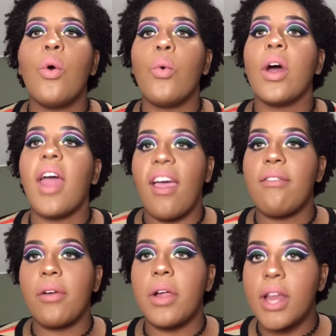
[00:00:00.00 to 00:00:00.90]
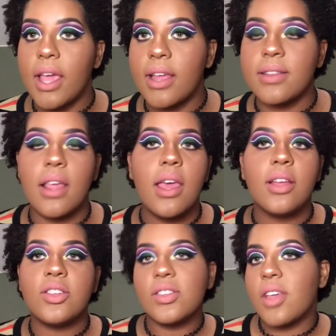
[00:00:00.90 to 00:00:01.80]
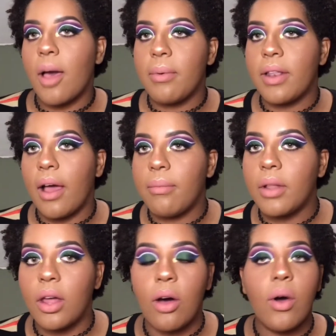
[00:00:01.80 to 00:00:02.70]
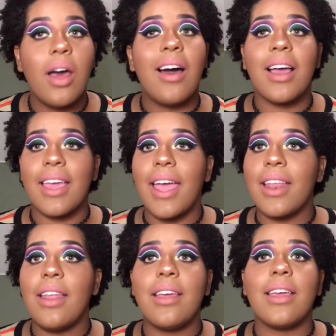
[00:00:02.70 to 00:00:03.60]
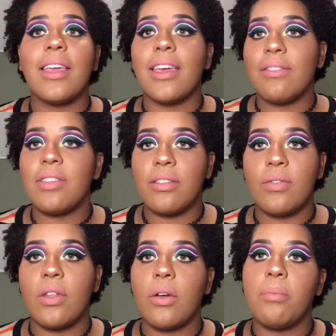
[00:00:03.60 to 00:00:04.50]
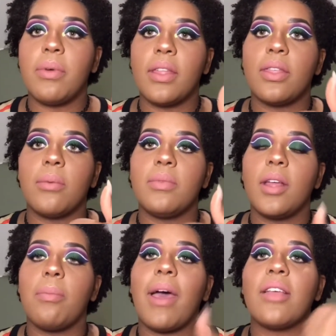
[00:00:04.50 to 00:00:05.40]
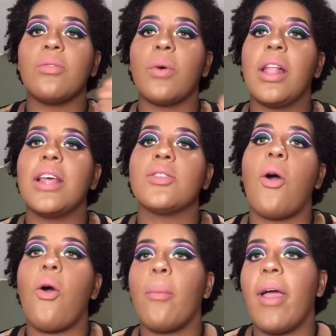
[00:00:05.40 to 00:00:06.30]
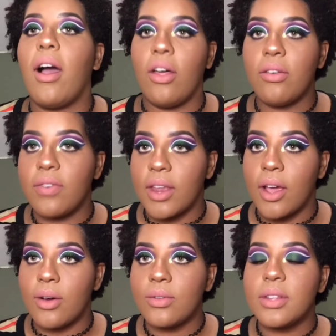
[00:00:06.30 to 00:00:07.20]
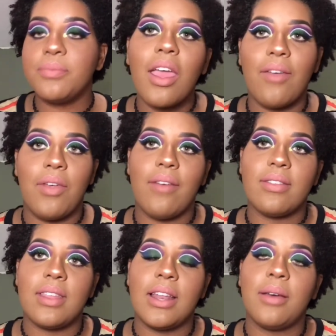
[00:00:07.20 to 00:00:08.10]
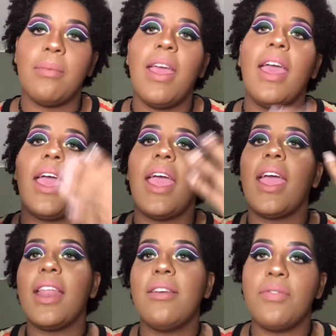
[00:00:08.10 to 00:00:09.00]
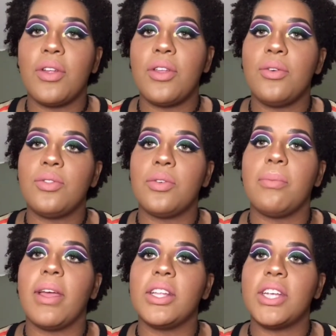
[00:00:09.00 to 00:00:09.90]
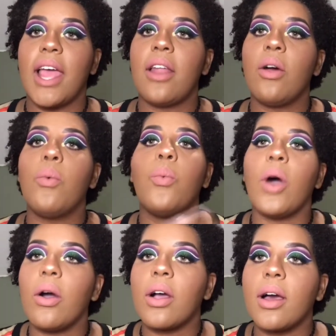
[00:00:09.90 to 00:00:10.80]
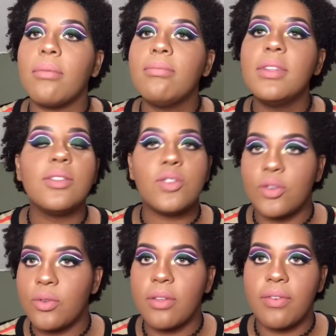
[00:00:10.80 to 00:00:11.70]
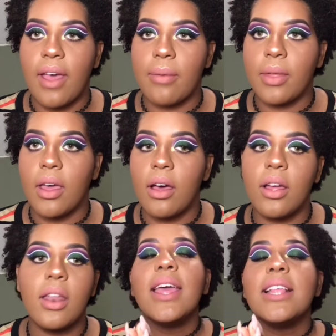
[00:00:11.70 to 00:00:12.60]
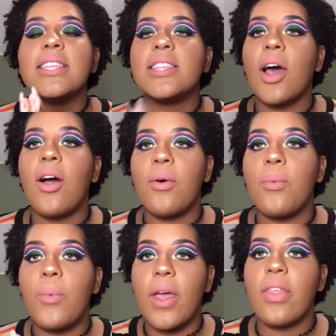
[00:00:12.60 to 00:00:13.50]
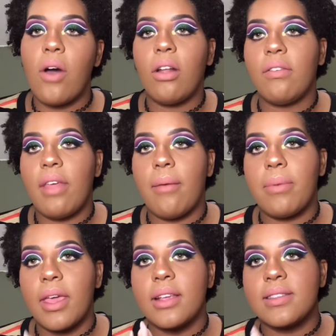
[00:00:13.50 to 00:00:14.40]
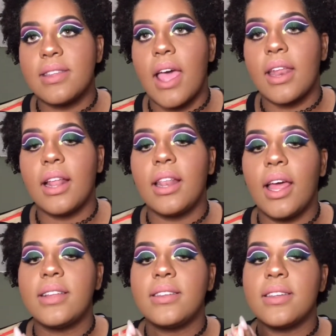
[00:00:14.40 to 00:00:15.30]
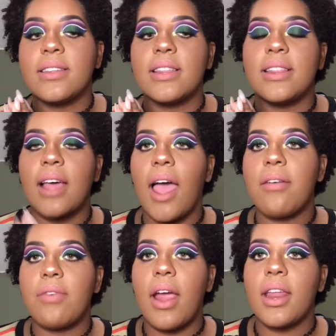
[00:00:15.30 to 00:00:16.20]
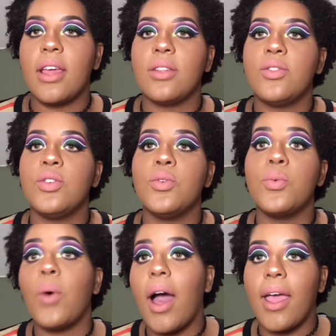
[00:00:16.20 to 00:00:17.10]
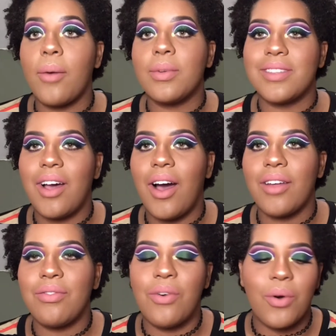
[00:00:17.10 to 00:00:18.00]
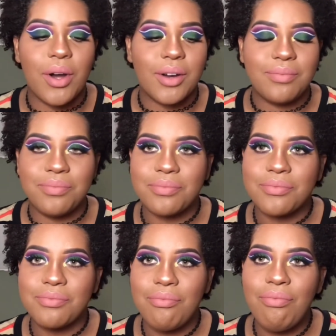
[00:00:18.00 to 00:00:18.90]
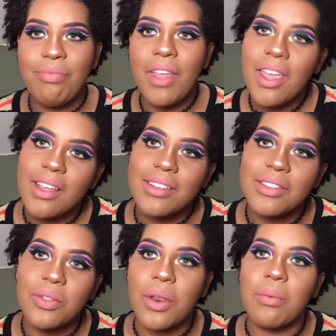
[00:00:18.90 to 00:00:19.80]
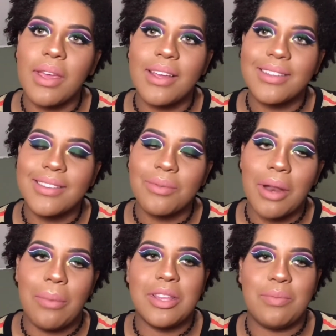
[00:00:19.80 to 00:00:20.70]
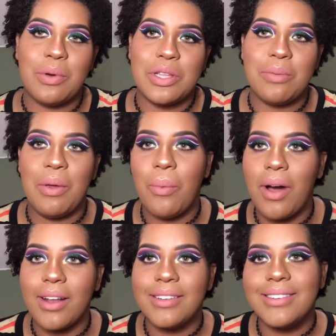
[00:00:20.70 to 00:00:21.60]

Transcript: whatever it is, just comment down below. Again, give this video a big thumbs up, as well as all my other videos if you haven't seen them. And if you're new to my channel, welcome to the familyhood. So with all of that being said, let's just dive right into why I was gone for 3 weeks when it was supposed to be 1.